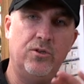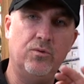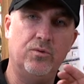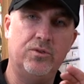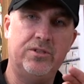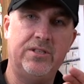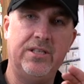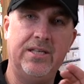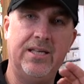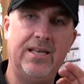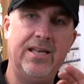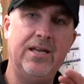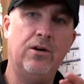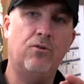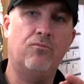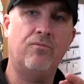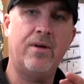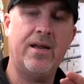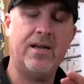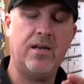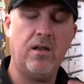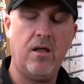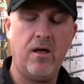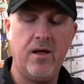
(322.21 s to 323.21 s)
You'll see a little
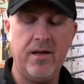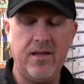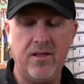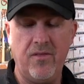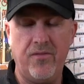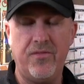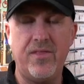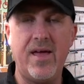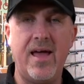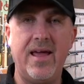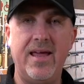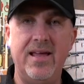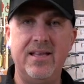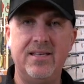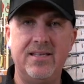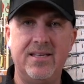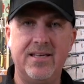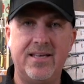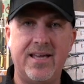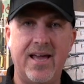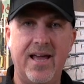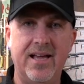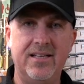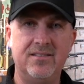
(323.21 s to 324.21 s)
red light. That
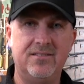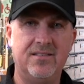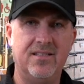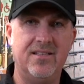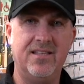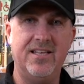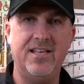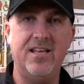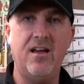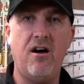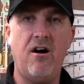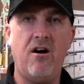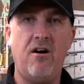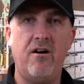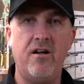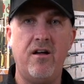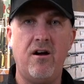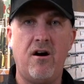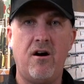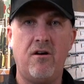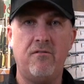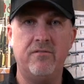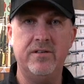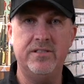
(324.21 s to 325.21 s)
indicates that the
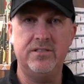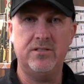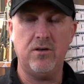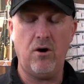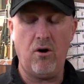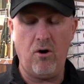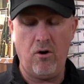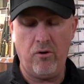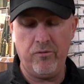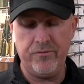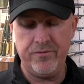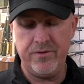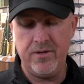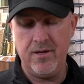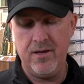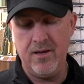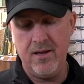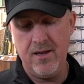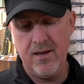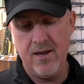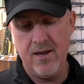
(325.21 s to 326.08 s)
IR is on.